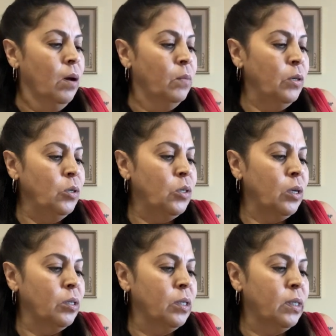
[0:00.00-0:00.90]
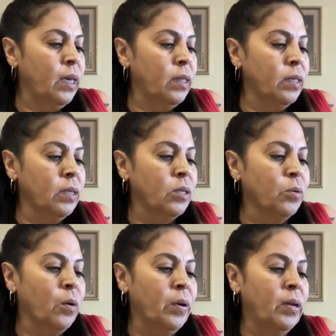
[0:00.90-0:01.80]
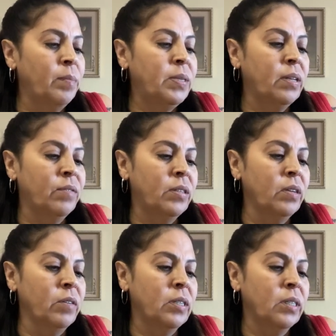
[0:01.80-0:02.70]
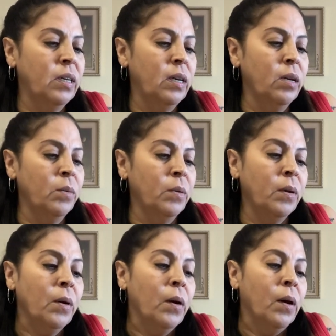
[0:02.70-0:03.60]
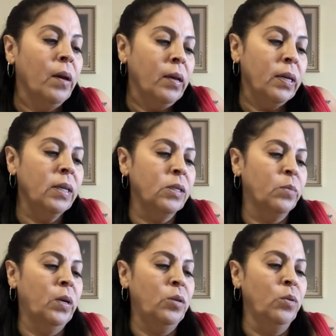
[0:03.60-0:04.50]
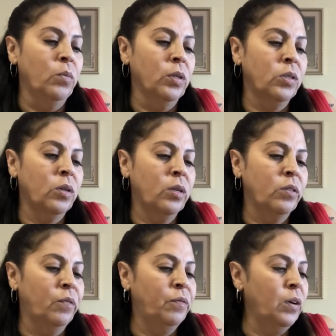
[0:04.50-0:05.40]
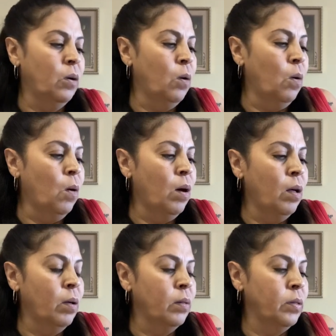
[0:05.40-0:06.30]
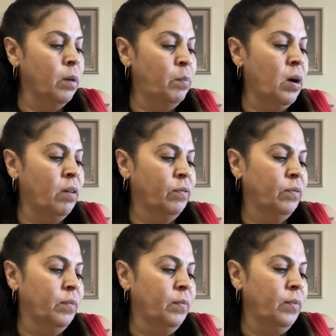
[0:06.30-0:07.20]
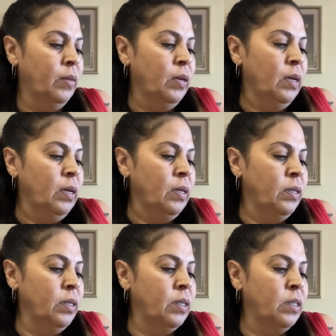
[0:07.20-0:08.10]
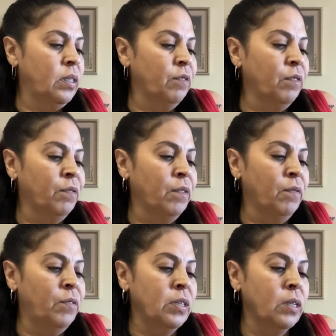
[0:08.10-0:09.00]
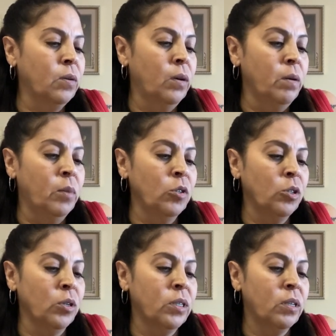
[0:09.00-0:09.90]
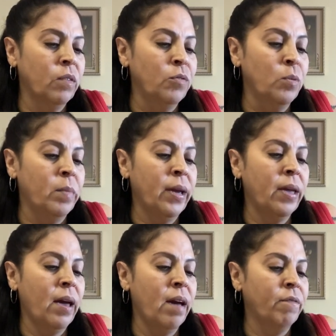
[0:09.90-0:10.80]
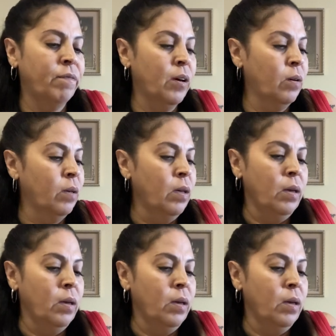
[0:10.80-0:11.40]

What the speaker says: When you start to take this growing up stuff seriously, it is when you will start to feel all the above. This is different from physical and emotional stuff you might have felt